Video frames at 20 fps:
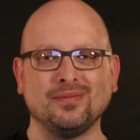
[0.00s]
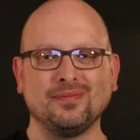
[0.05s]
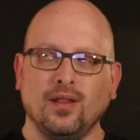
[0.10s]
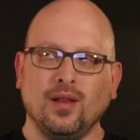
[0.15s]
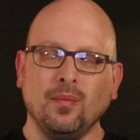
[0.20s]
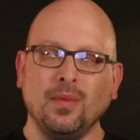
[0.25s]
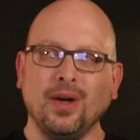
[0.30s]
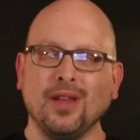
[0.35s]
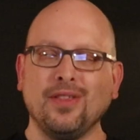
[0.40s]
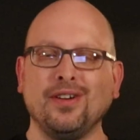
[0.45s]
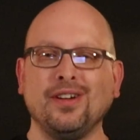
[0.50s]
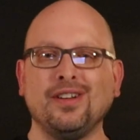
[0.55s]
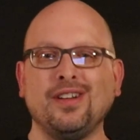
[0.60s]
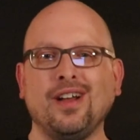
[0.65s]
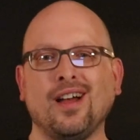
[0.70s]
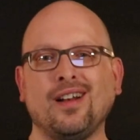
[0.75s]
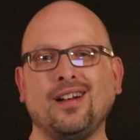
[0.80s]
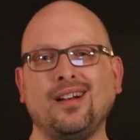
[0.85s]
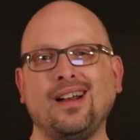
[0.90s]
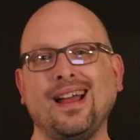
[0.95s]
The mother and
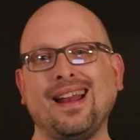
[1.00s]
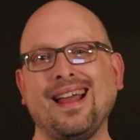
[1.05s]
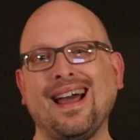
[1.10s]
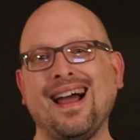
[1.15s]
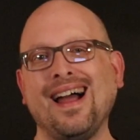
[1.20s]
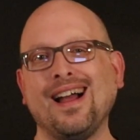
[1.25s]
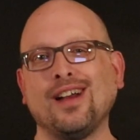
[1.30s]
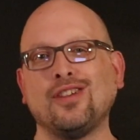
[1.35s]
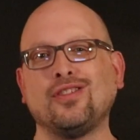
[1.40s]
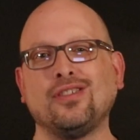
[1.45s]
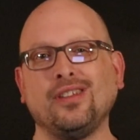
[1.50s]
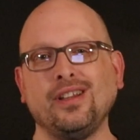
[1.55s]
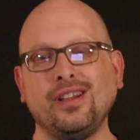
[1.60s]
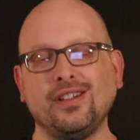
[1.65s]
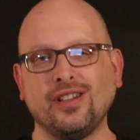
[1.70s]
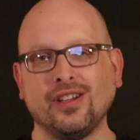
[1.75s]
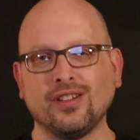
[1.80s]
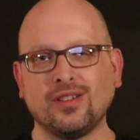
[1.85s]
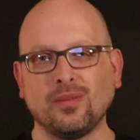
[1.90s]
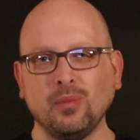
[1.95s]
daughter had actually
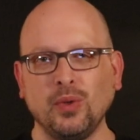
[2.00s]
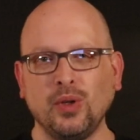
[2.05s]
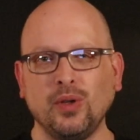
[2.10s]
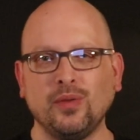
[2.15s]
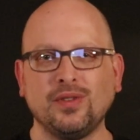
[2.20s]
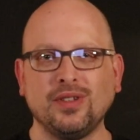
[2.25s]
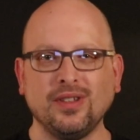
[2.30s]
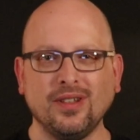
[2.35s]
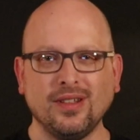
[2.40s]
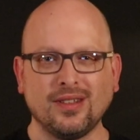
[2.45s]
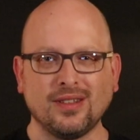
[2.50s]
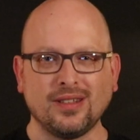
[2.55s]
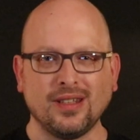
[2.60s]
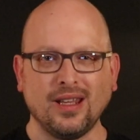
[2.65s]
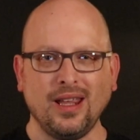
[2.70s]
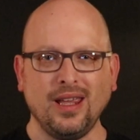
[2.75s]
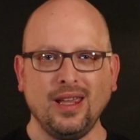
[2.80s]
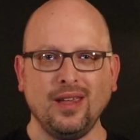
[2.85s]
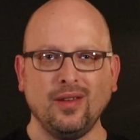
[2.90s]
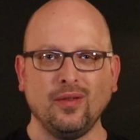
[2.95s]
just moved to the
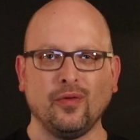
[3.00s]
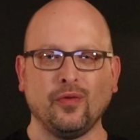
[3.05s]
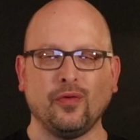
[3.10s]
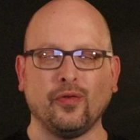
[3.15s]
city